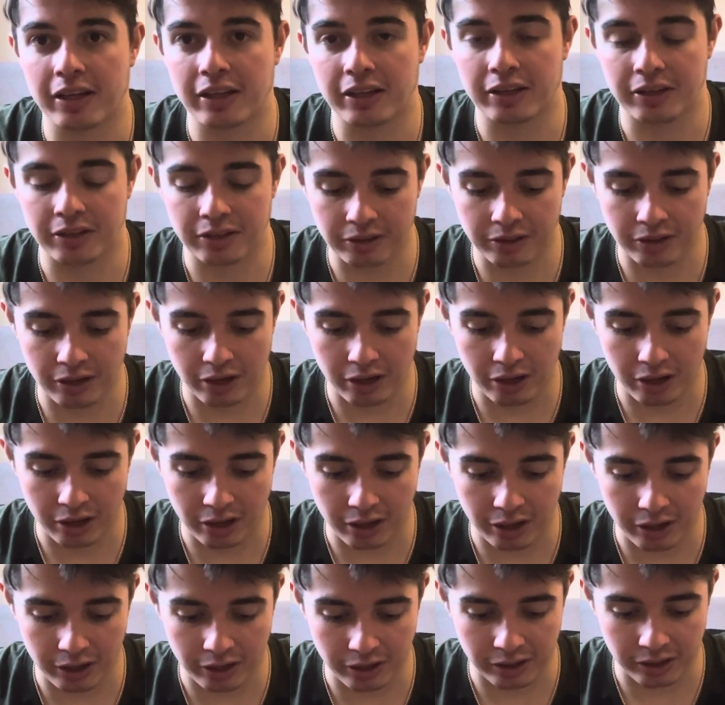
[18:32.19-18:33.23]

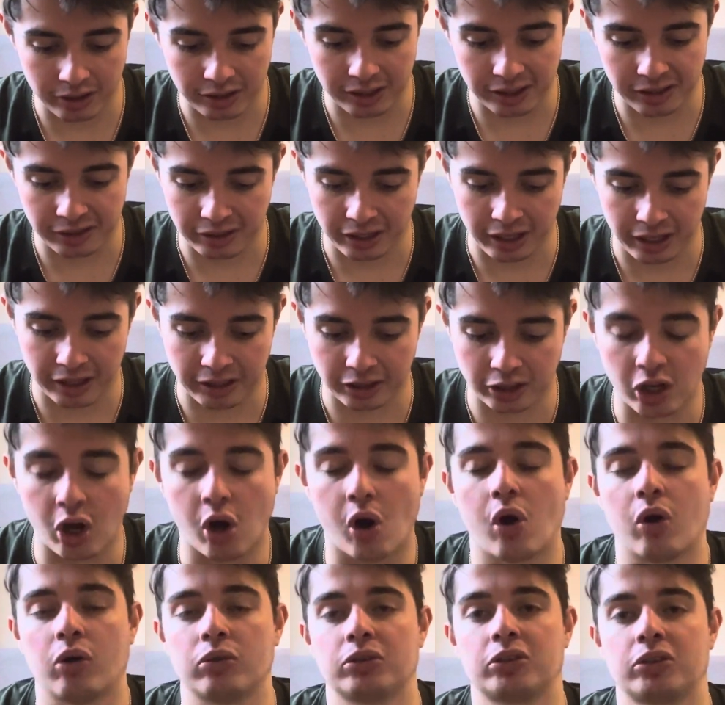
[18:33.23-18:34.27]
in
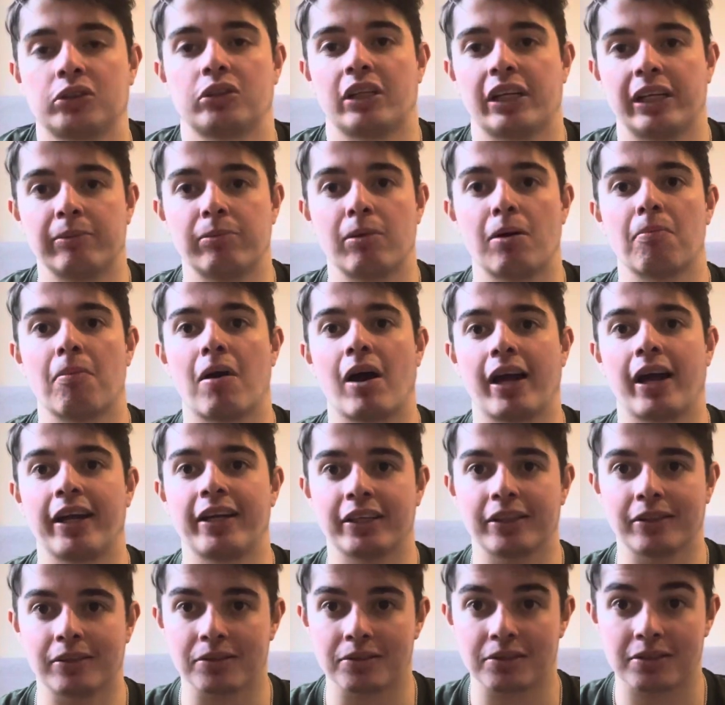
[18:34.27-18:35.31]
constantly
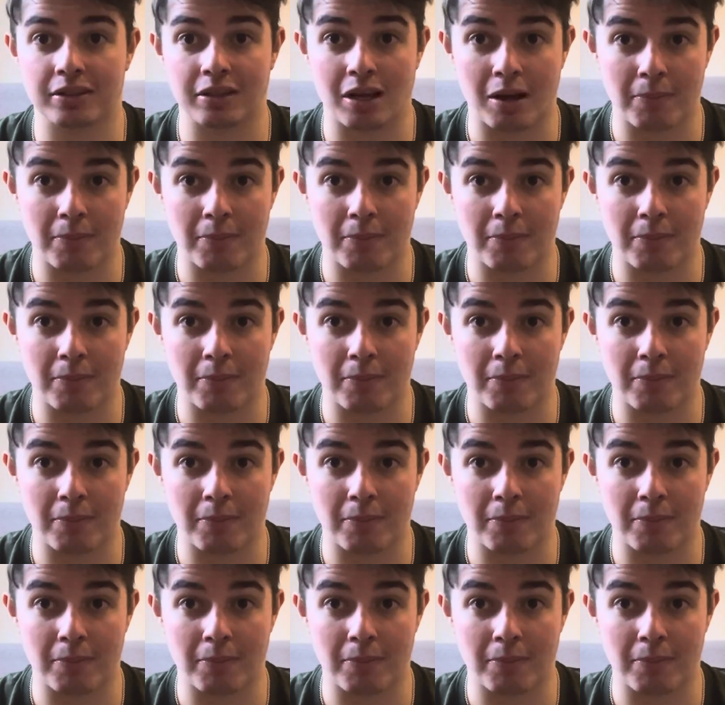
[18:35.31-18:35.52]
reminding us